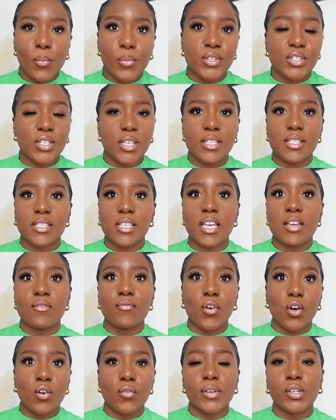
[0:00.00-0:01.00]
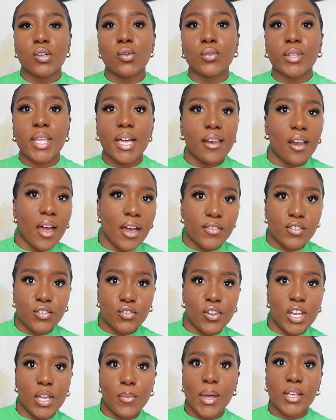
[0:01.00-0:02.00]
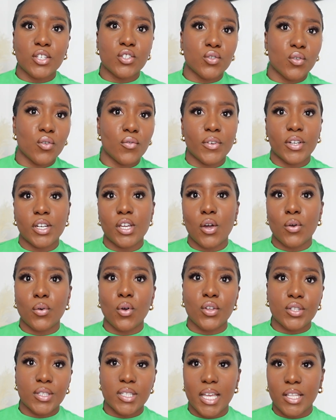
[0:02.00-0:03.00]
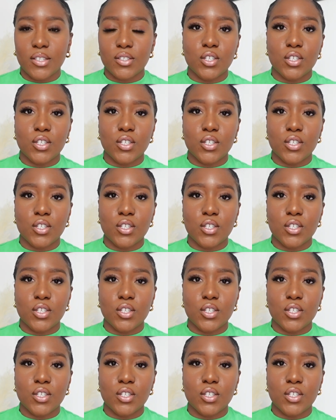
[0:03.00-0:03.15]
which is involving all their live stream and short video content.